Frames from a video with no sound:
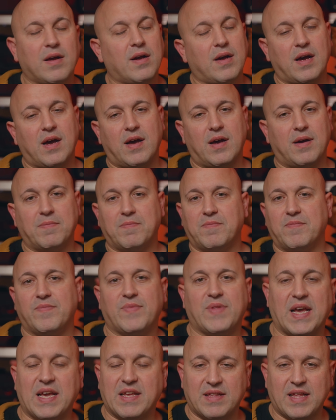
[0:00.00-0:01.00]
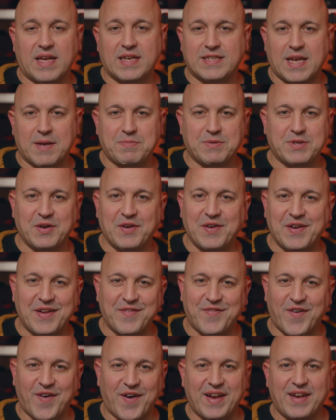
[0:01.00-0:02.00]
that's absolutely
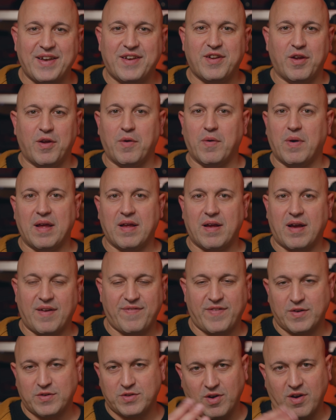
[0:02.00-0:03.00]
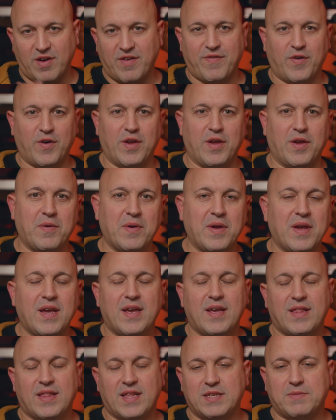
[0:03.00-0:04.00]
fine too. I feel sorry for you.
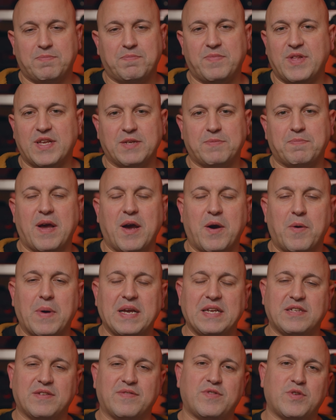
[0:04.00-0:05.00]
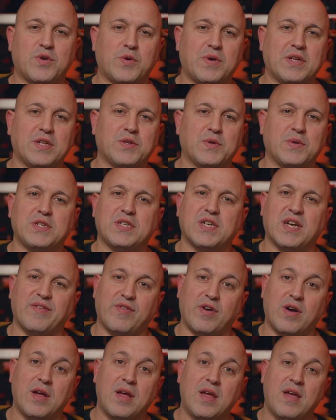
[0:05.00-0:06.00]
There's better ways of talking to each
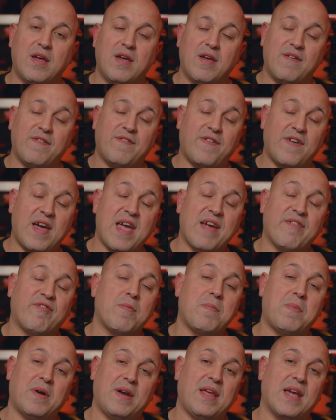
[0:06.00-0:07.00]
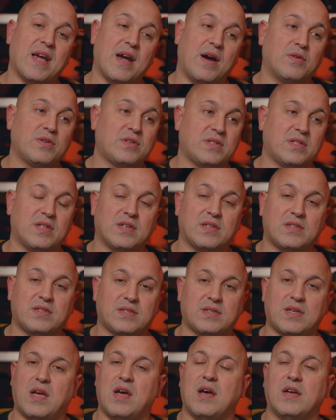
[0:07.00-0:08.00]
other. For everybody else
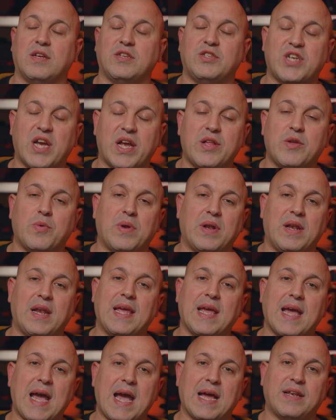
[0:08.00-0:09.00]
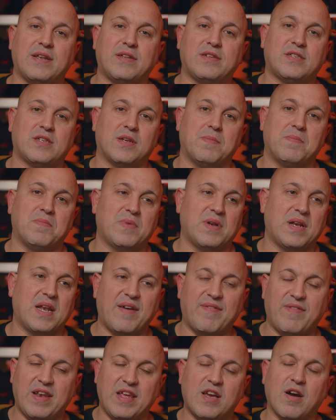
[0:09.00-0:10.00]
that's genuinely had some
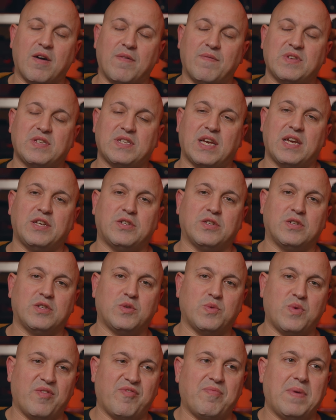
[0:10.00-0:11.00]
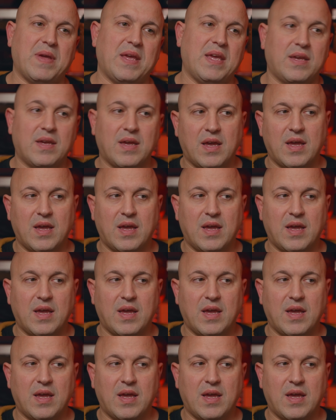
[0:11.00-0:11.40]
lovely conversations with me